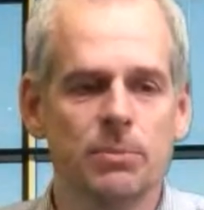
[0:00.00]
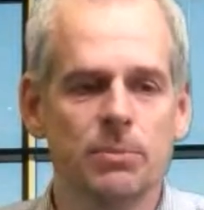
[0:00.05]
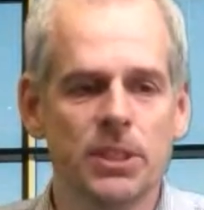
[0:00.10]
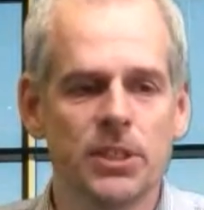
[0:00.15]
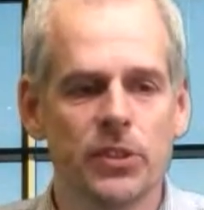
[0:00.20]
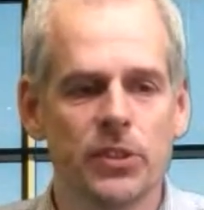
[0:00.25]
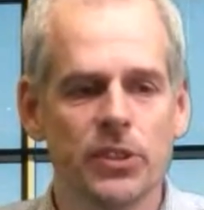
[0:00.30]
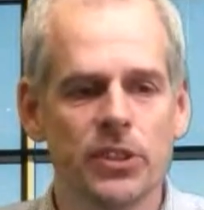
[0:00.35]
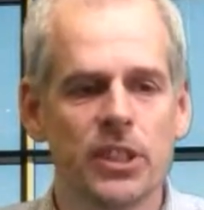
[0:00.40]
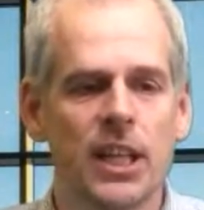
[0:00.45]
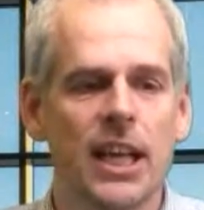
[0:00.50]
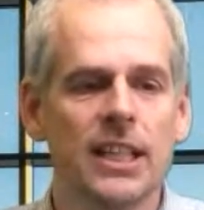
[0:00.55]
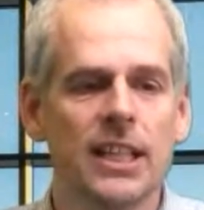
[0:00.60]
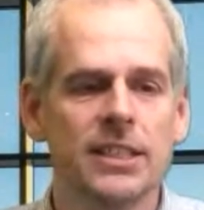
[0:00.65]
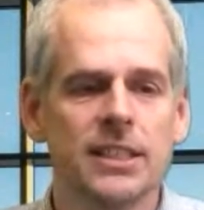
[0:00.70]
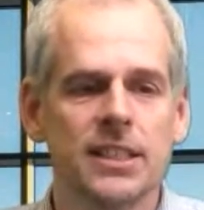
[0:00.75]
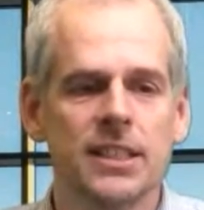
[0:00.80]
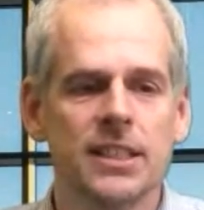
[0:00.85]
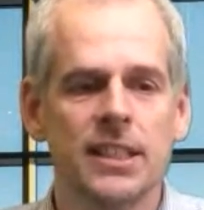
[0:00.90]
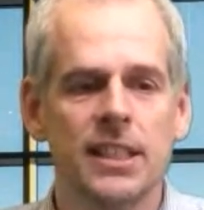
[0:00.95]

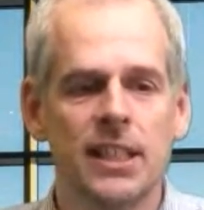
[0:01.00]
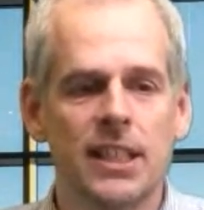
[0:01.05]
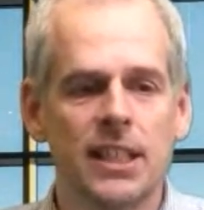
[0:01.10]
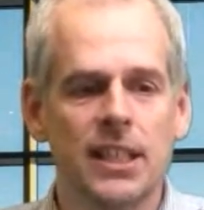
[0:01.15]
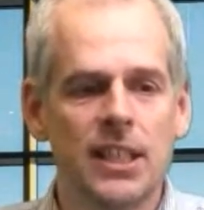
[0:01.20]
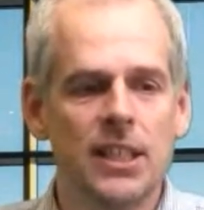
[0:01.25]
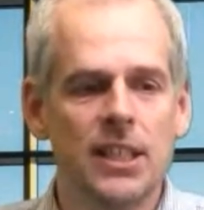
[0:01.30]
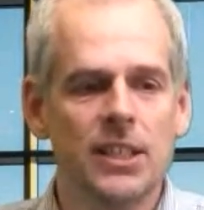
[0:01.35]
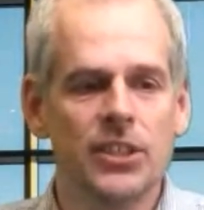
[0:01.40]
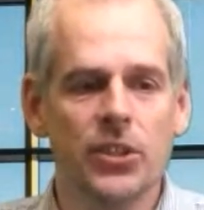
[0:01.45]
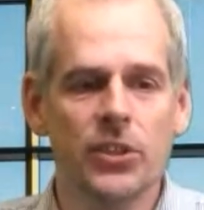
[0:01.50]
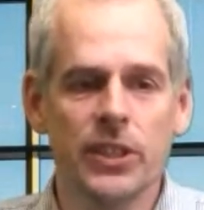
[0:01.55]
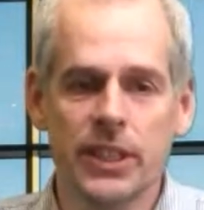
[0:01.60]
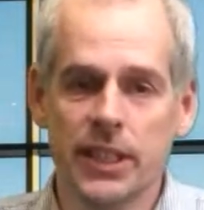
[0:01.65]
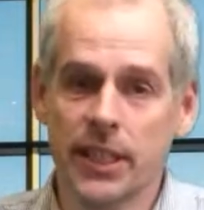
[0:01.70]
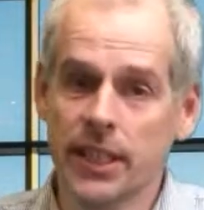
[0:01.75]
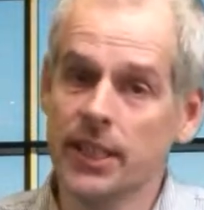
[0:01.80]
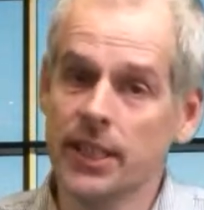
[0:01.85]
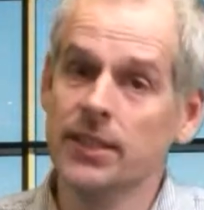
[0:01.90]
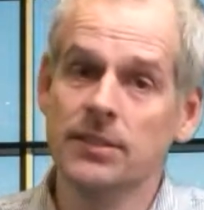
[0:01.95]
fertilizer, so he
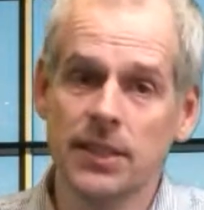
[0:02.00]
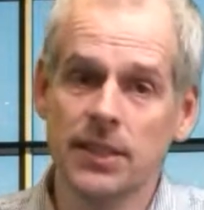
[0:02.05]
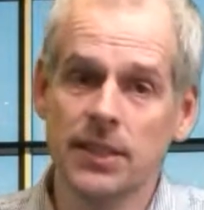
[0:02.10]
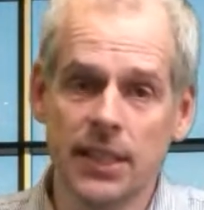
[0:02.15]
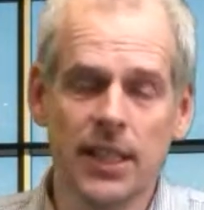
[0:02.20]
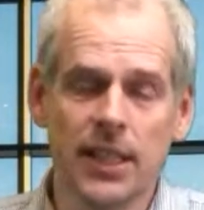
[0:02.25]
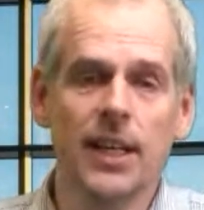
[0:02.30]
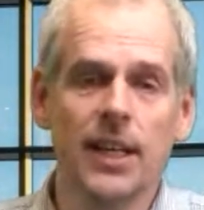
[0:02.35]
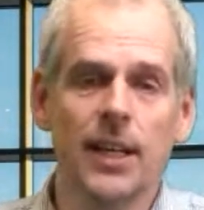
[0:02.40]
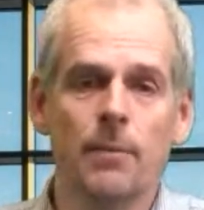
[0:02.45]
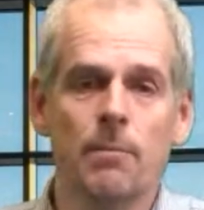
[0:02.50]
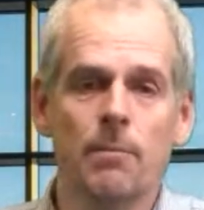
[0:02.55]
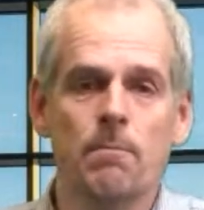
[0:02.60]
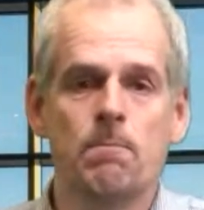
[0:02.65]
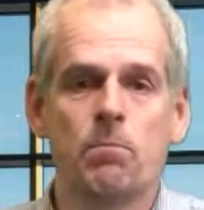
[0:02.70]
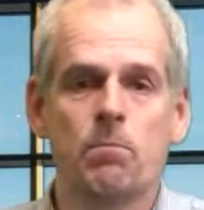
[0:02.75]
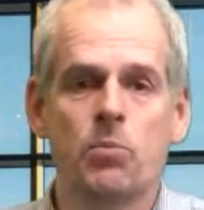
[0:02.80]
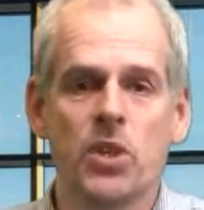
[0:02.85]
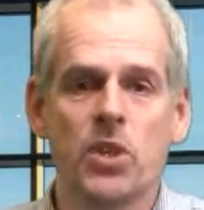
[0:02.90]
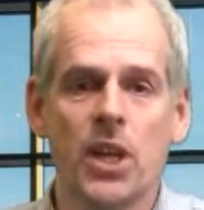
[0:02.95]
can
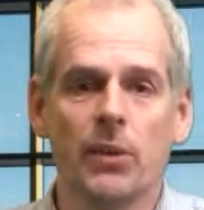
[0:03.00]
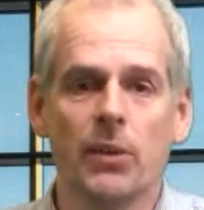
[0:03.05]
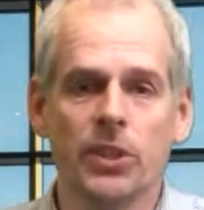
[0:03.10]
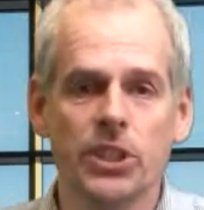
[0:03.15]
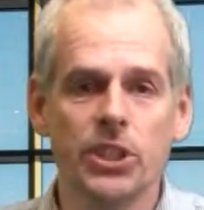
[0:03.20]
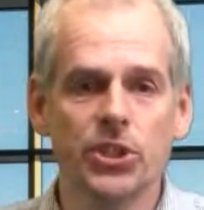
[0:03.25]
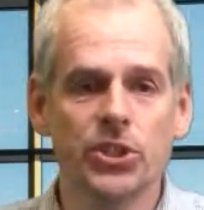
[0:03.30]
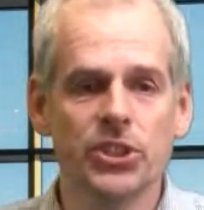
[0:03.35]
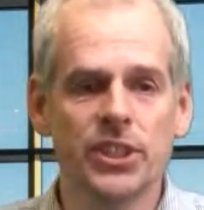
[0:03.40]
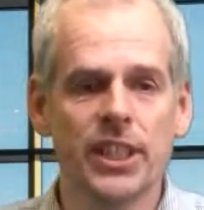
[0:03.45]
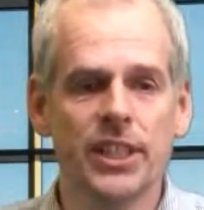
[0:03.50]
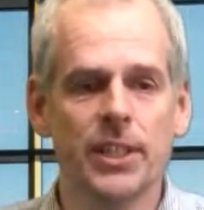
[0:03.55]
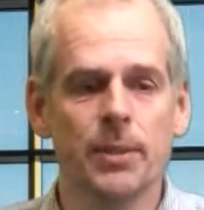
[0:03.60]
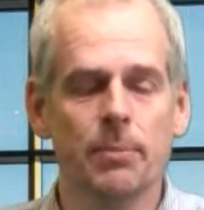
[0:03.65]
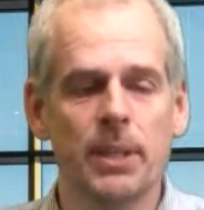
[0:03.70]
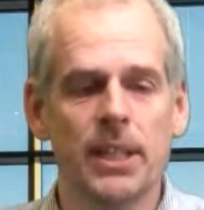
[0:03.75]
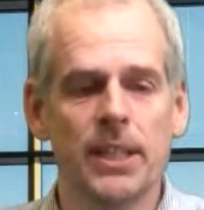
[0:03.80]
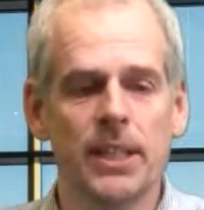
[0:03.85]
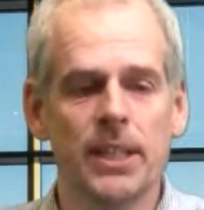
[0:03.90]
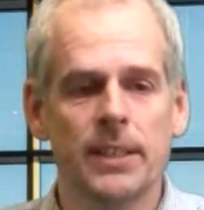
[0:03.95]
reduce that a
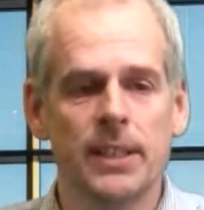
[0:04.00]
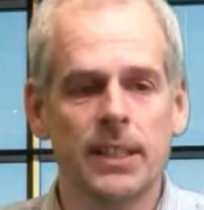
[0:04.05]
bit.